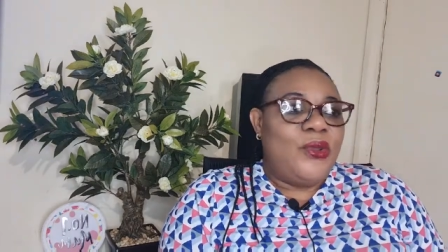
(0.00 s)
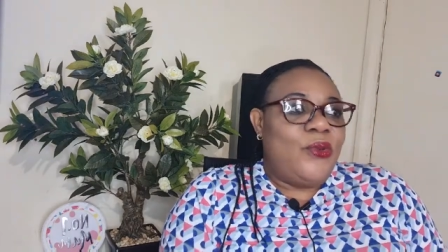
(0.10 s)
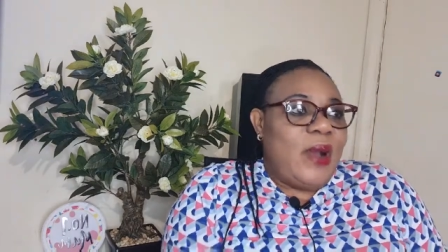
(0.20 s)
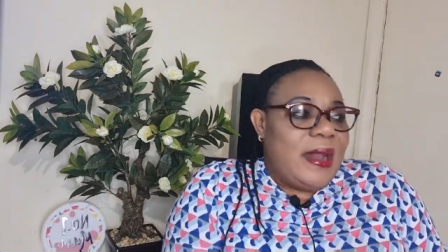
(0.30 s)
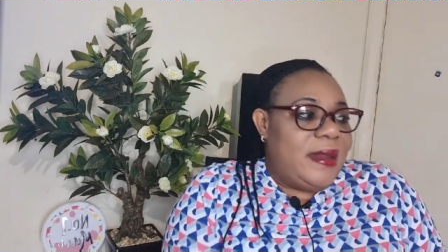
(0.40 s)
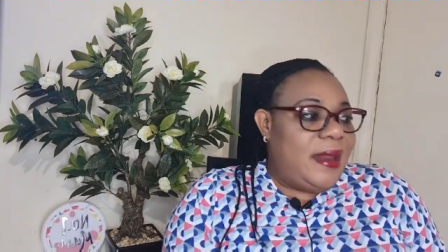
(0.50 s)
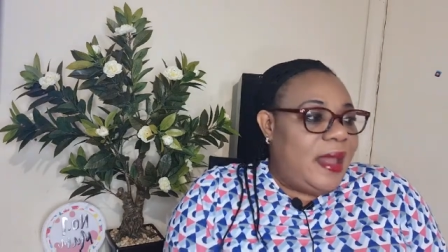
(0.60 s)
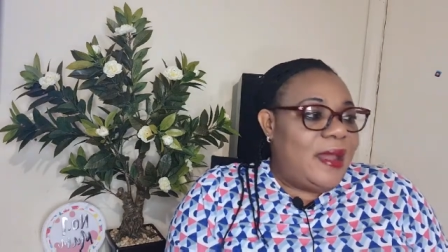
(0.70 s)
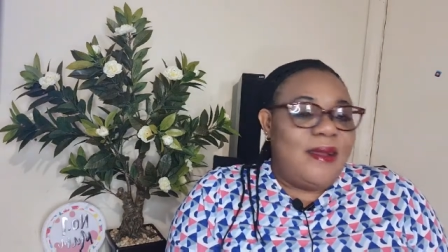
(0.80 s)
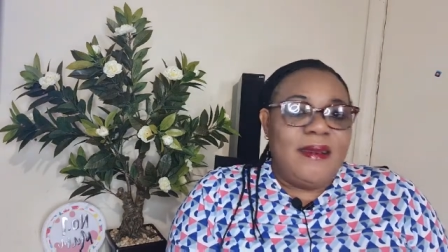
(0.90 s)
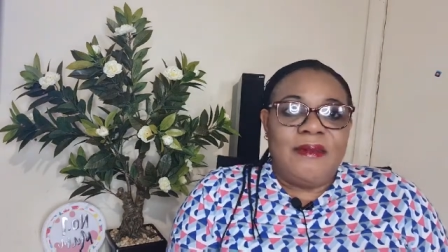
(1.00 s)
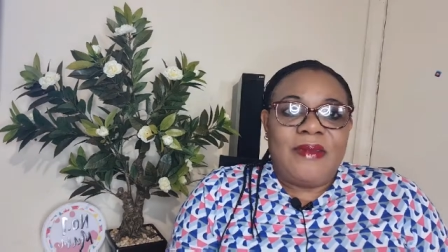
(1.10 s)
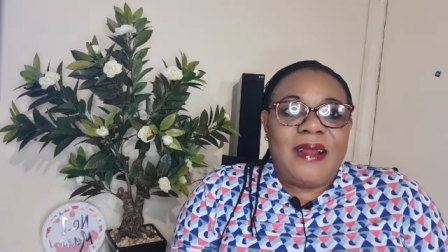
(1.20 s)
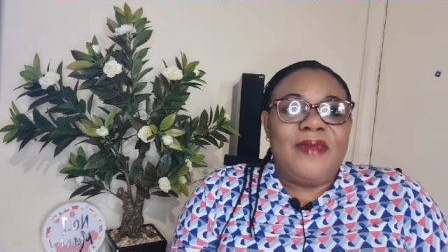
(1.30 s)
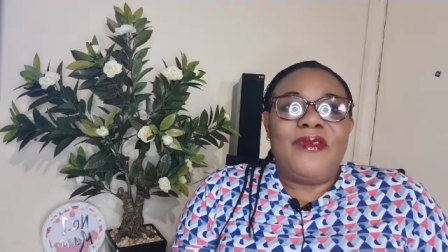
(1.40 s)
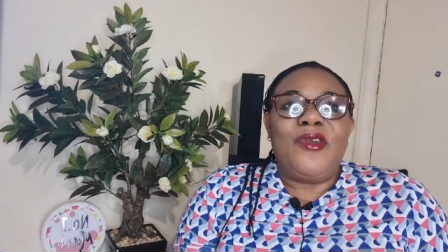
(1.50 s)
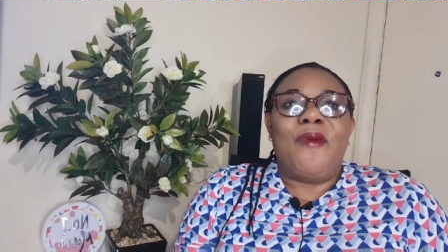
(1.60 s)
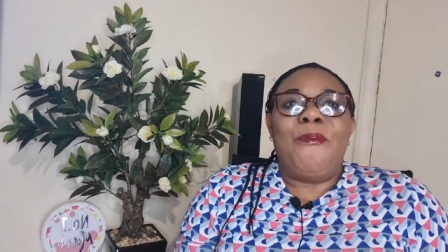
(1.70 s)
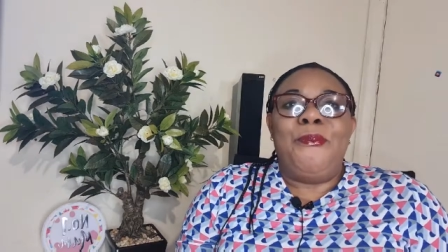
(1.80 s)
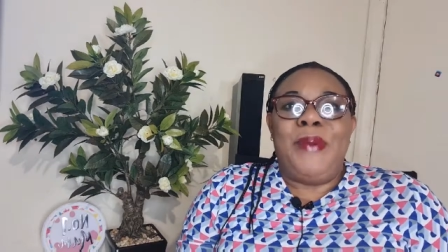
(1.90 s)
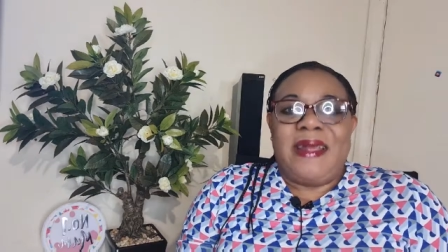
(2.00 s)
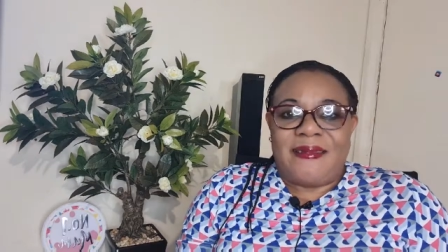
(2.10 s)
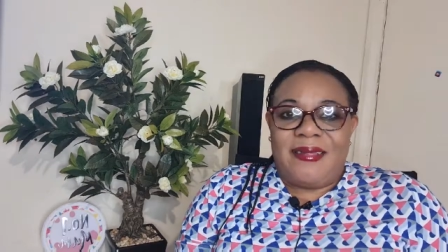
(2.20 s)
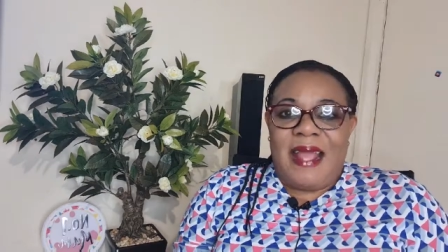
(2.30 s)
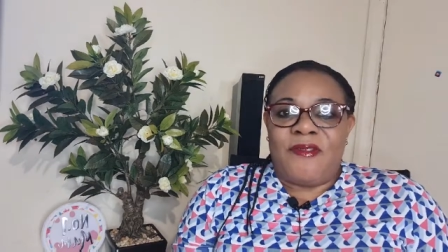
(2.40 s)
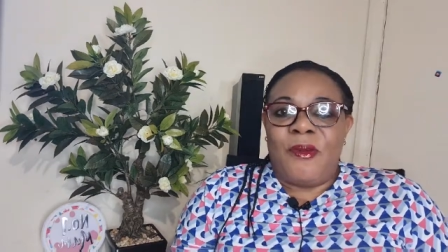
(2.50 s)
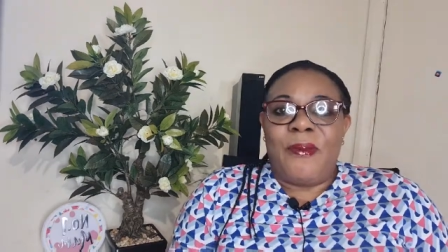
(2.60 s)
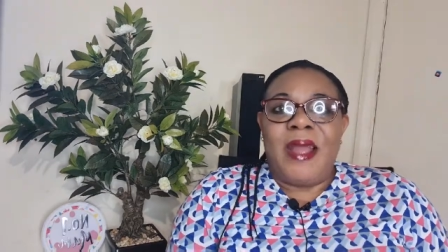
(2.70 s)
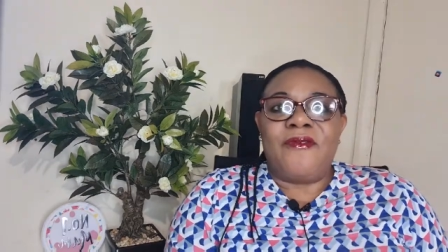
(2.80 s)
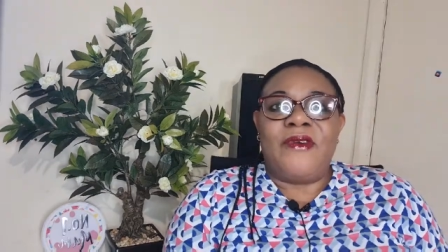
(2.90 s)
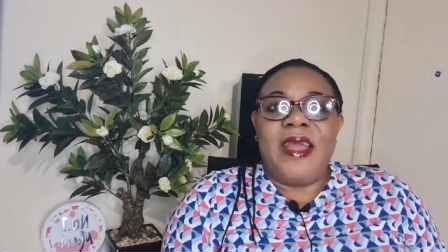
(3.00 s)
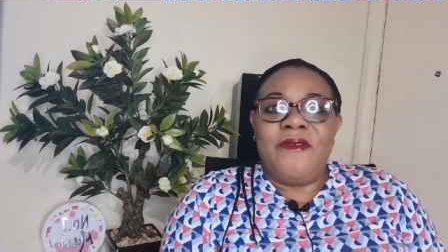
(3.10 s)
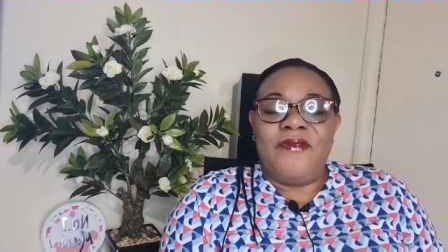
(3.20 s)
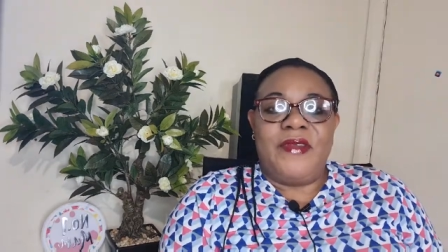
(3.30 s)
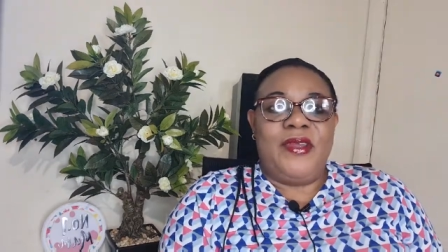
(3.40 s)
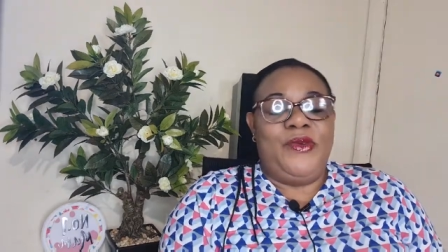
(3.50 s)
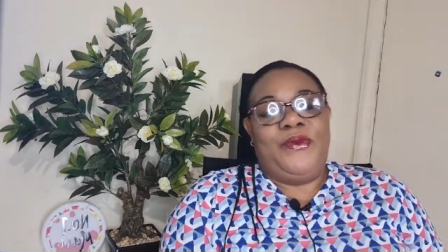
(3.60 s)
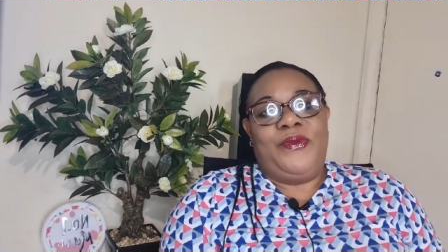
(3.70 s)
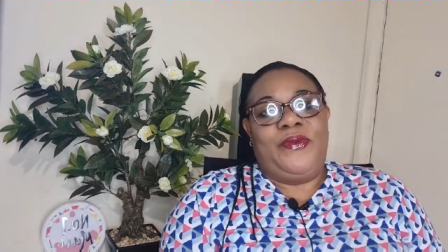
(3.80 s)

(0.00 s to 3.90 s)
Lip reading: You are there. You are living your best life. Some people are even envying you.